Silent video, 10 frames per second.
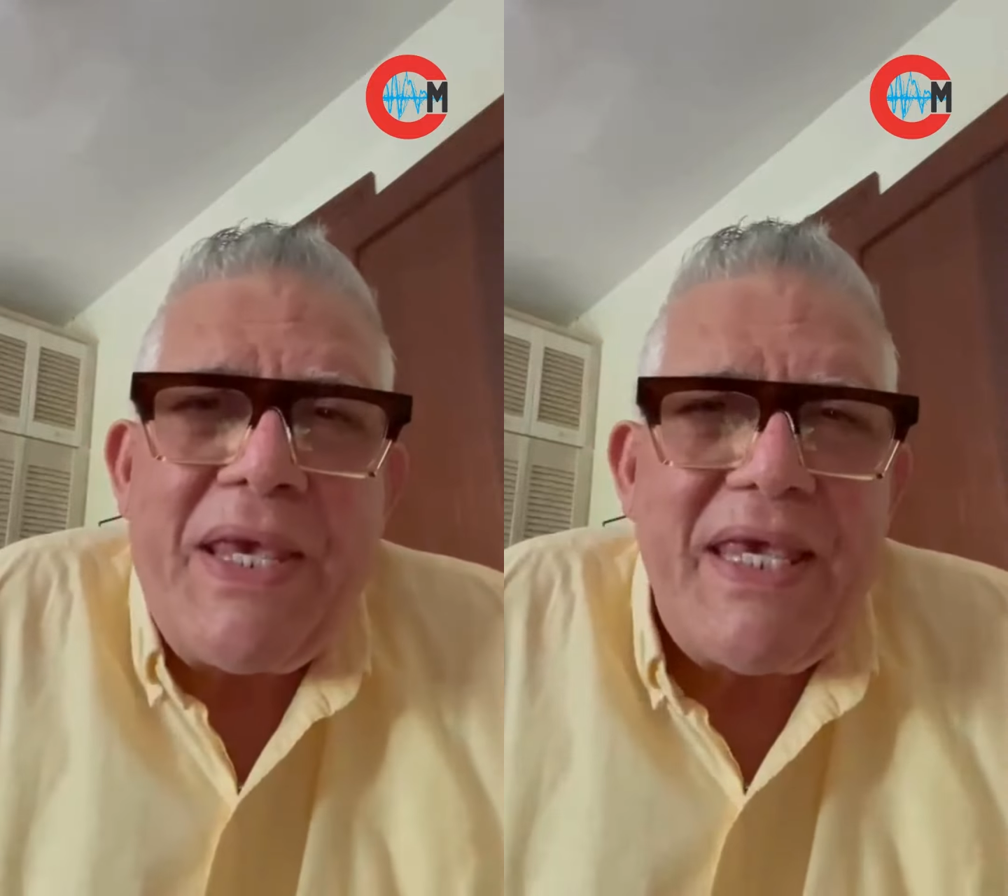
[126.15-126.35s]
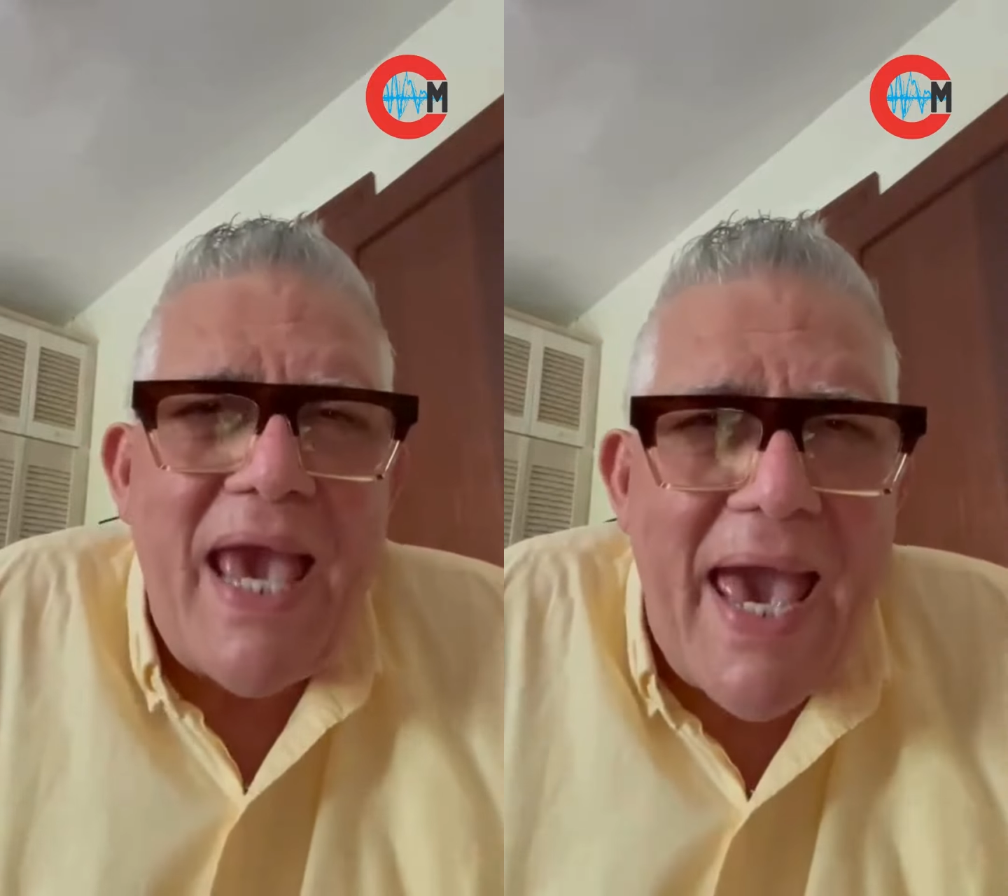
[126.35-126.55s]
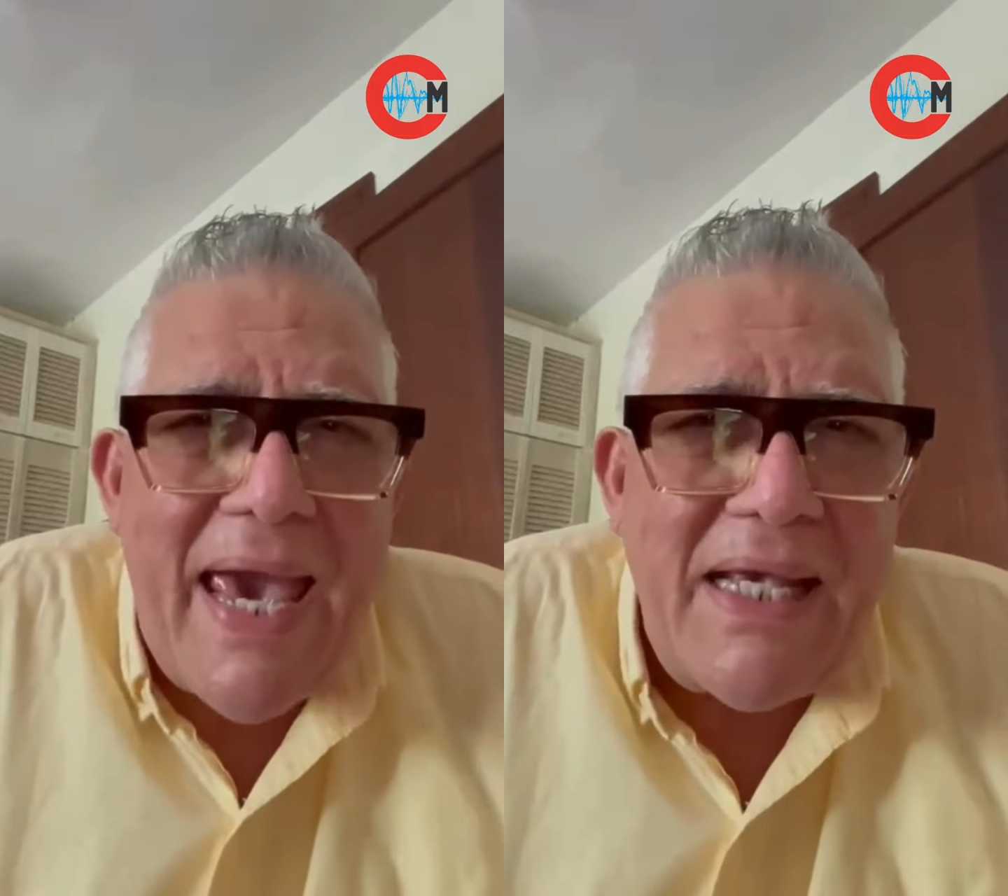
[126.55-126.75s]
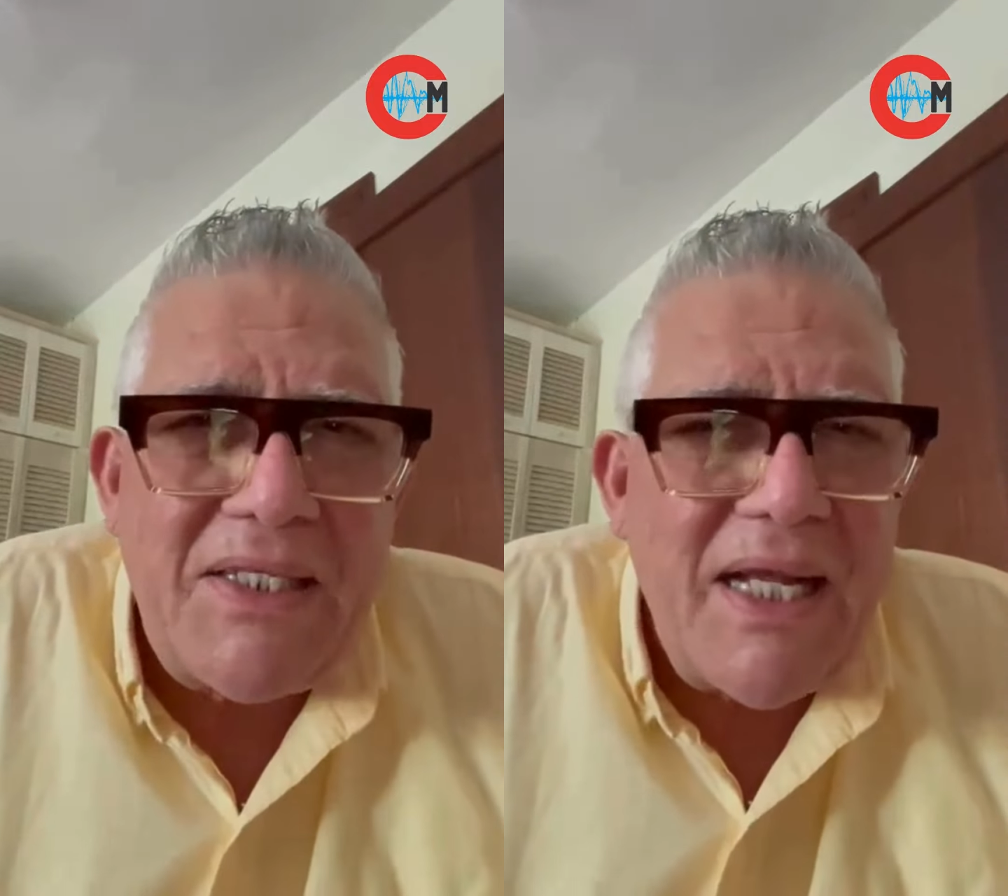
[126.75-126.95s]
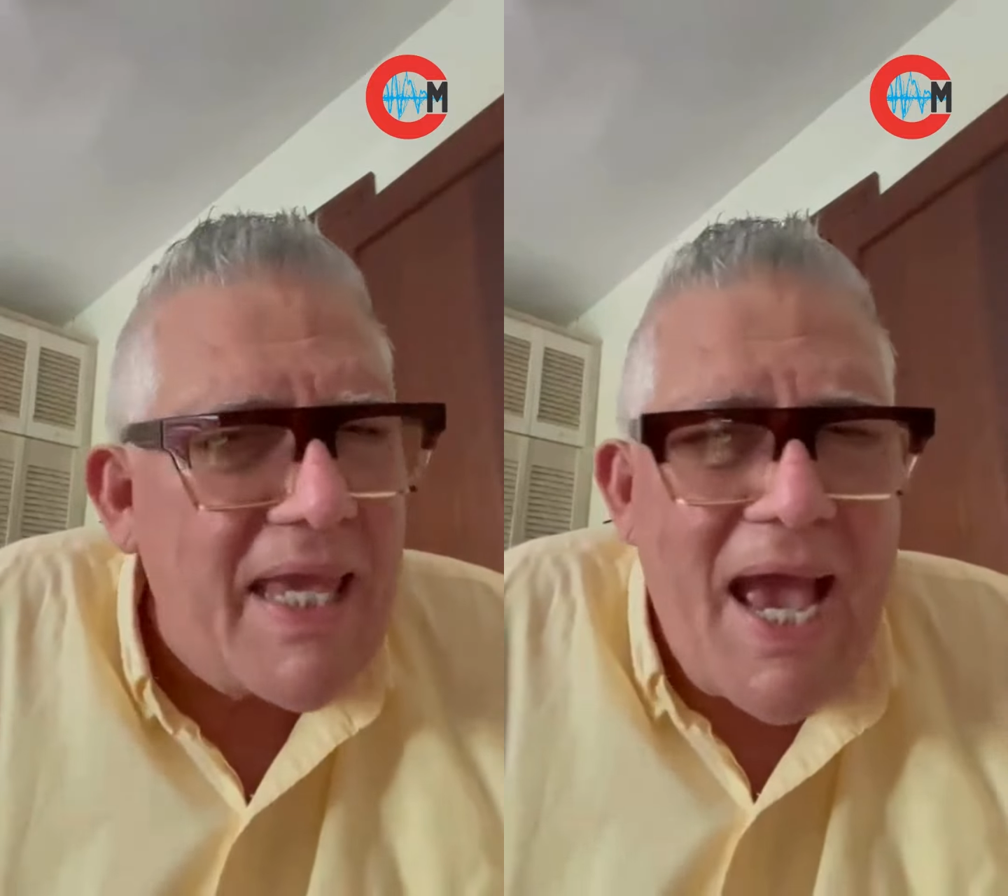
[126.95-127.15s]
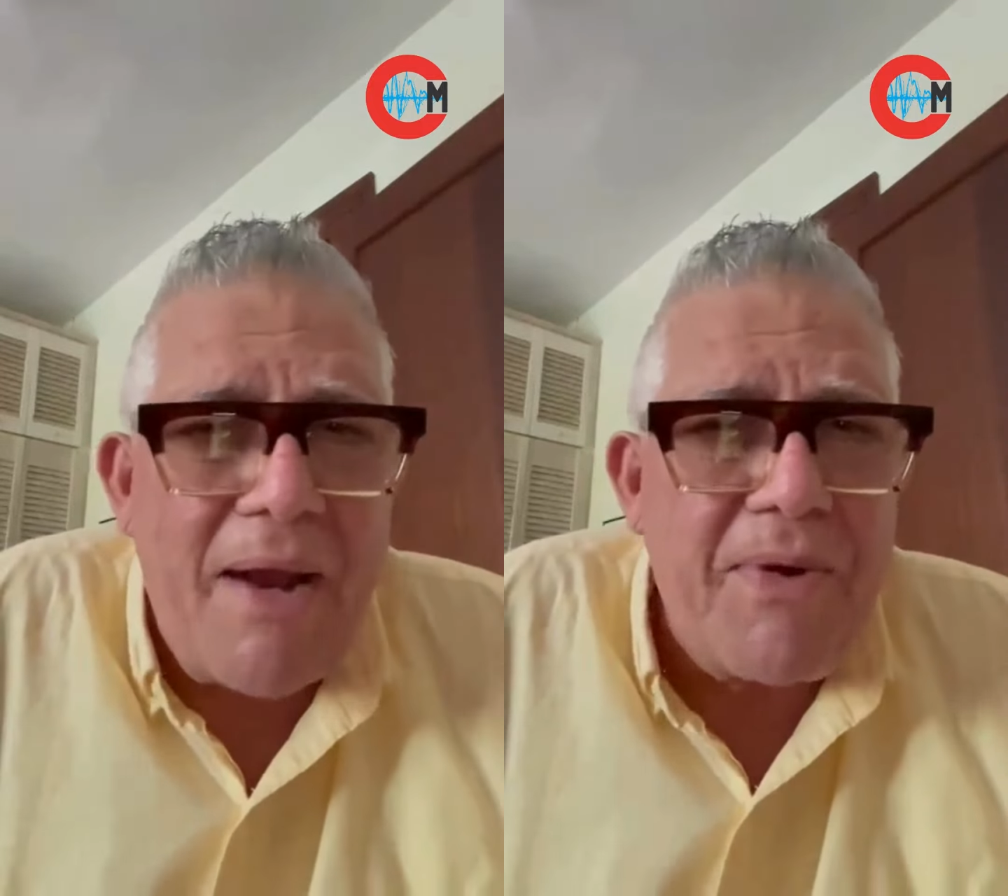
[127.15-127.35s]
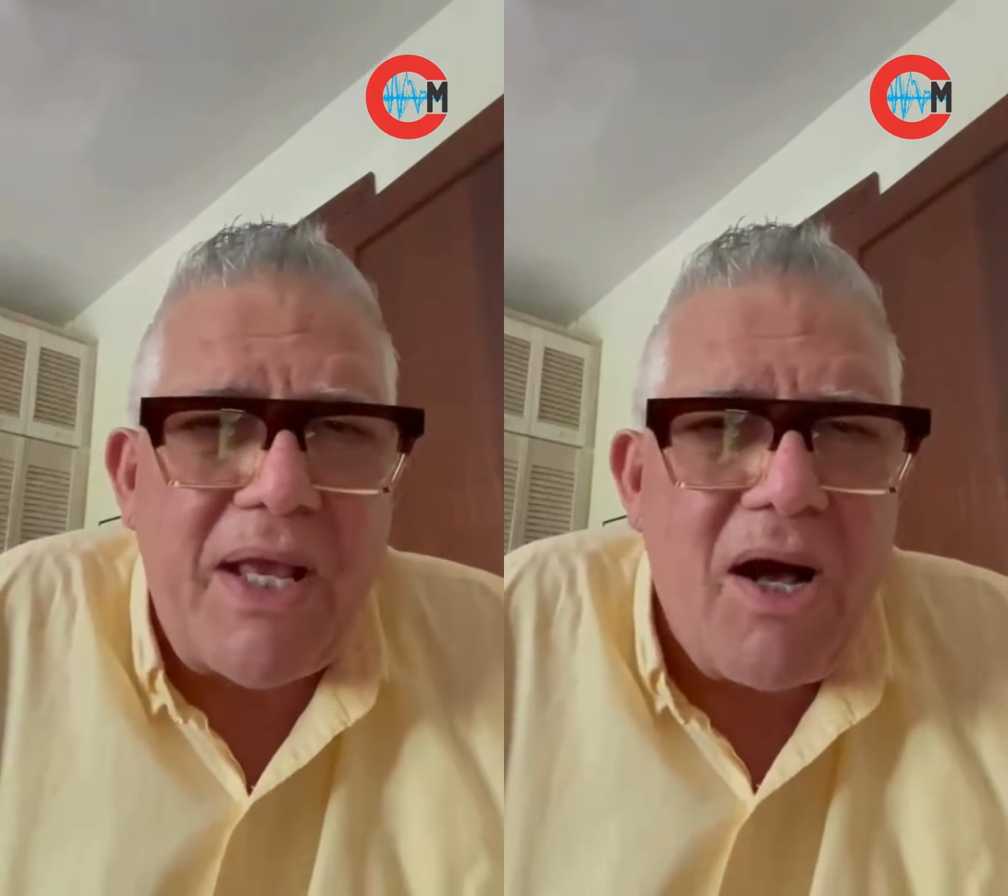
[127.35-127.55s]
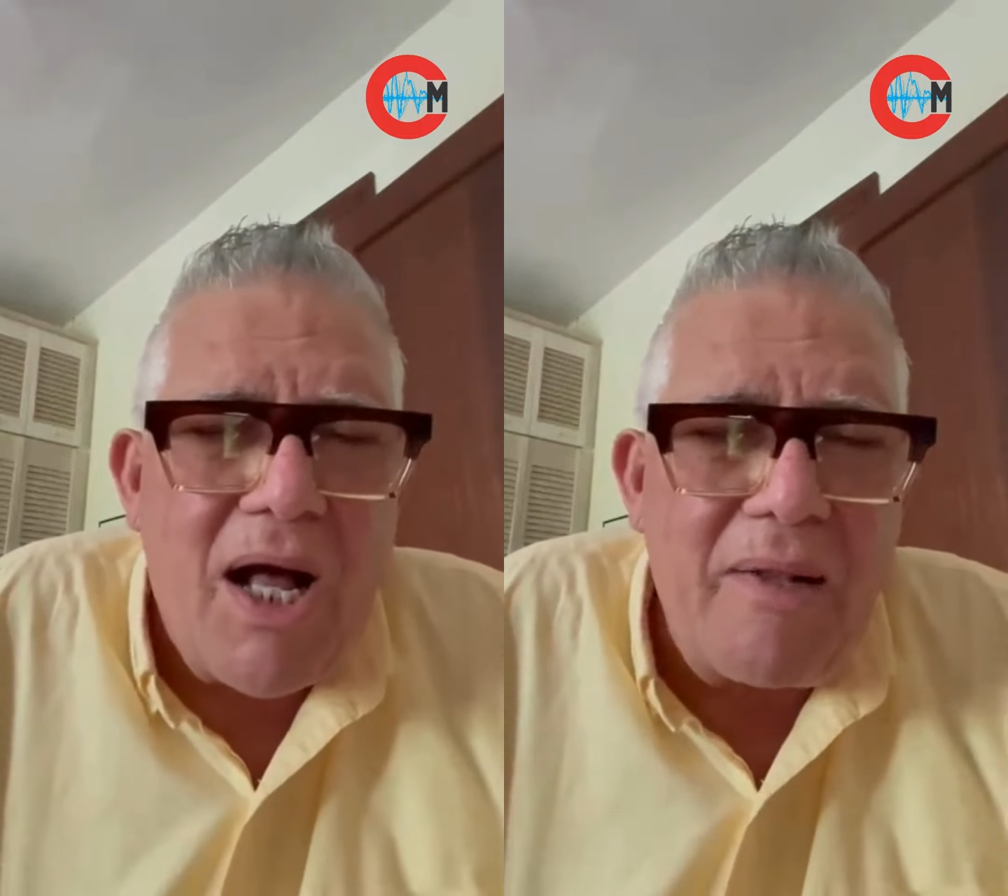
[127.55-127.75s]
Yes, they can't
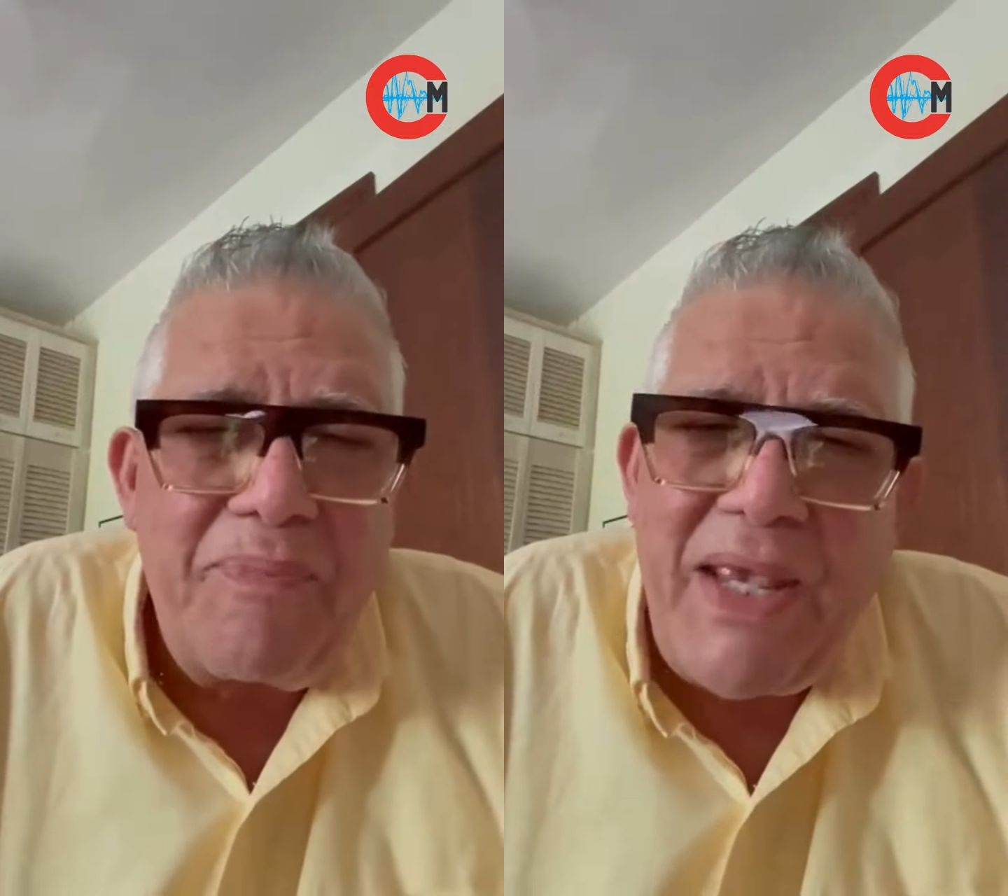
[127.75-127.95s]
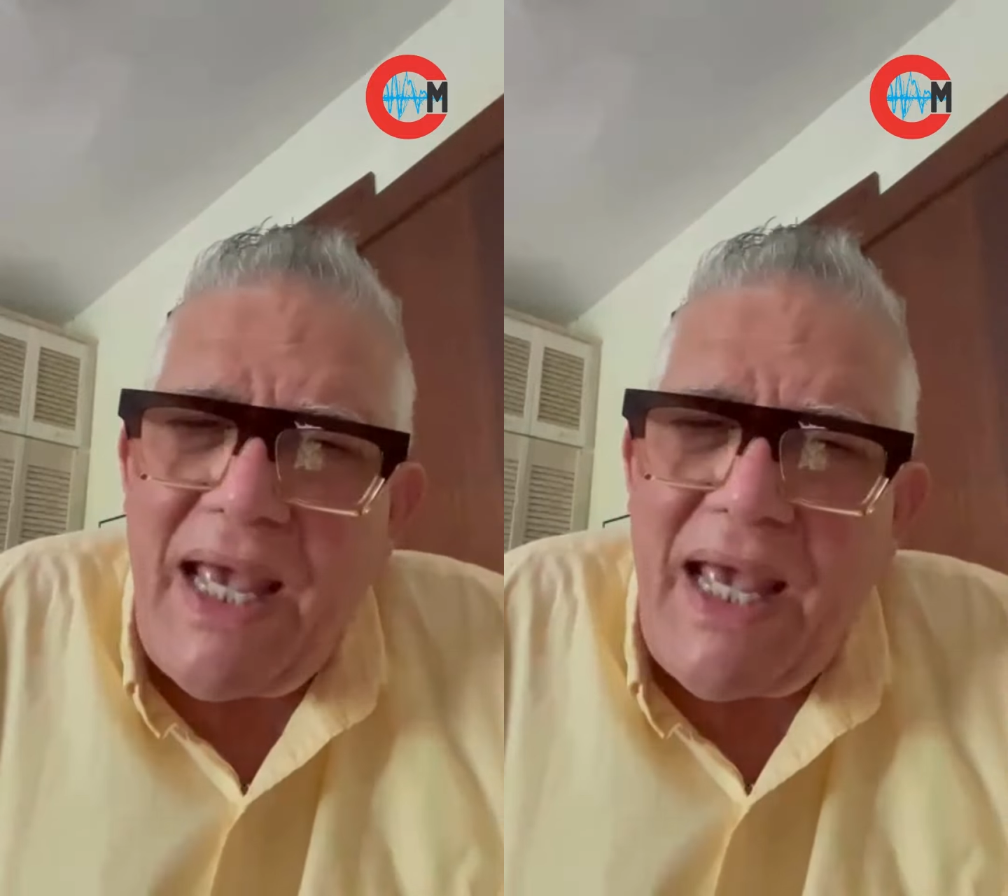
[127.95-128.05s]
recall.